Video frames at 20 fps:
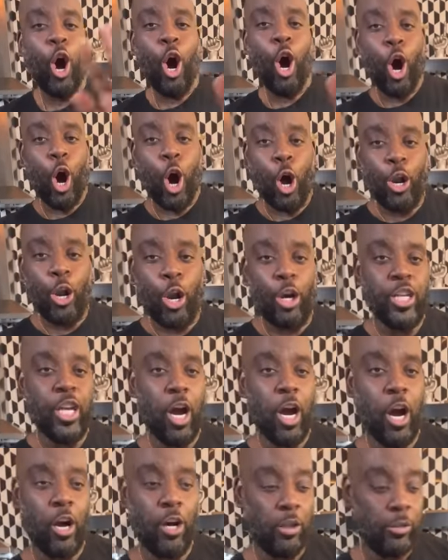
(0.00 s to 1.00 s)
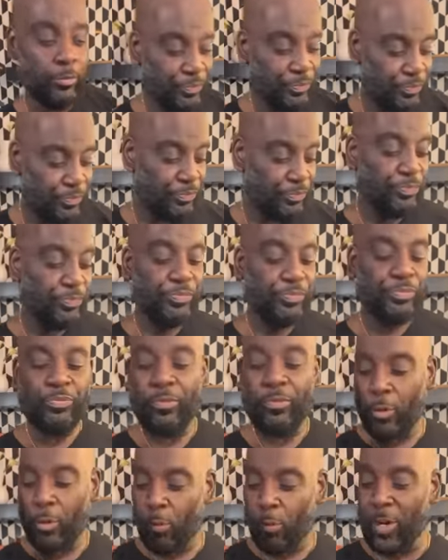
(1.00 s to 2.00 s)
Hold on, y'all.
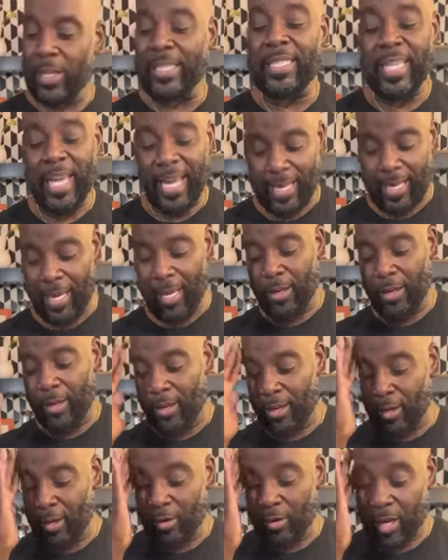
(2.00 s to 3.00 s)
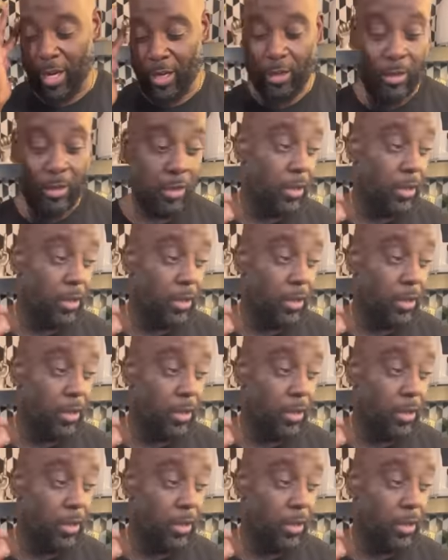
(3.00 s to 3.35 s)
One second. Okay.